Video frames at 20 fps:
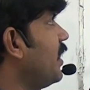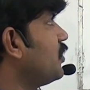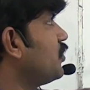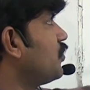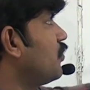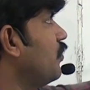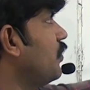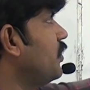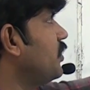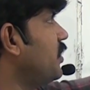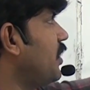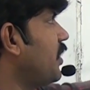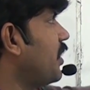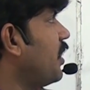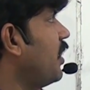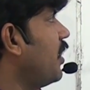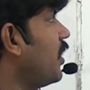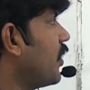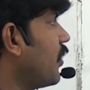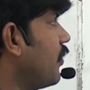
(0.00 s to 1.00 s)
S2 is
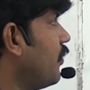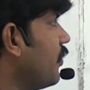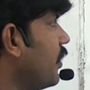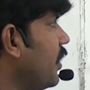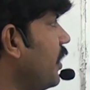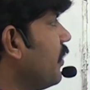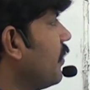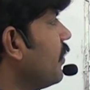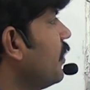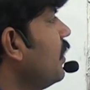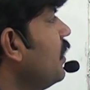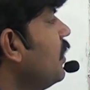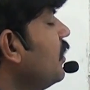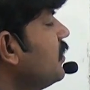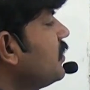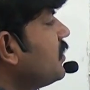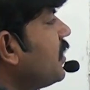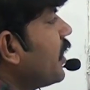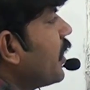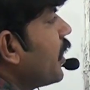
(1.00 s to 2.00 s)
true.
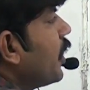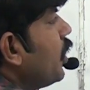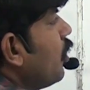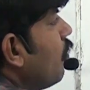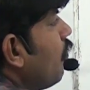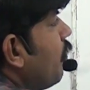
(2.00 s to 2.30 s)
Sir, can you